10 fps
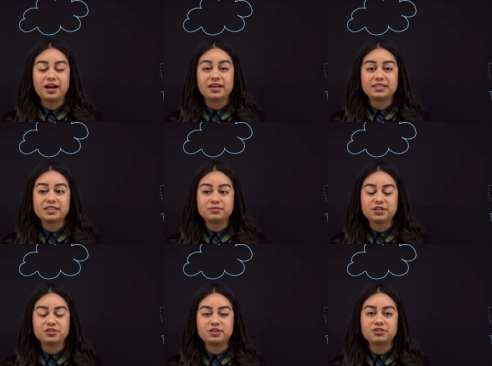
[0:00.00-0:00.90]
IT
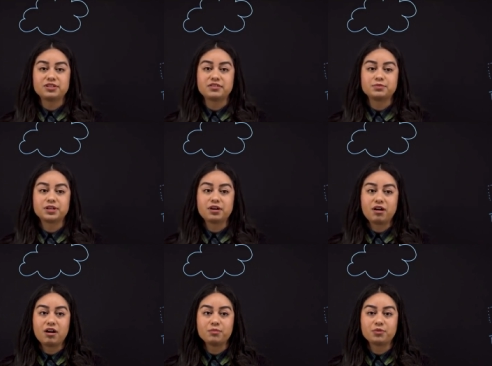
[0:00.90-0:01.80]
administrators have to be
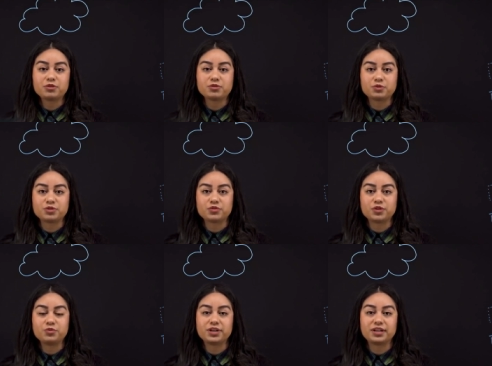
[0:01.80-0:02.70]
calm and
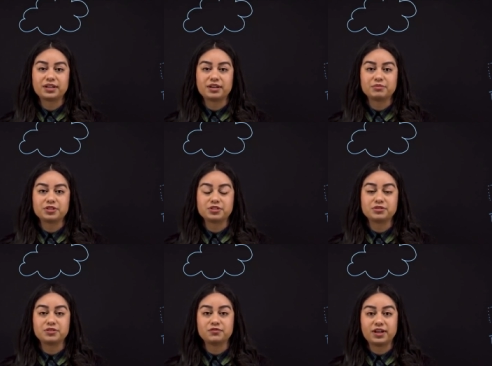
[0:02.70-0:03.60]
resourceful when it comes to
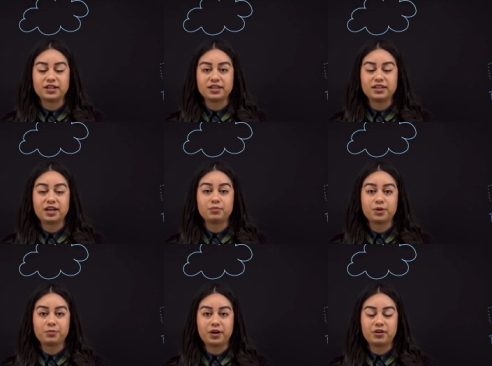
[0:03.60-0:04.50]
defending and
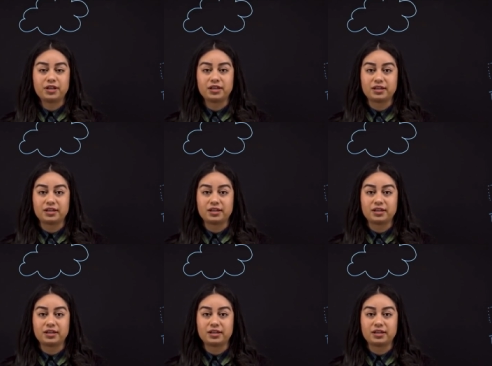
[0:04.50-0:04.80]
preparing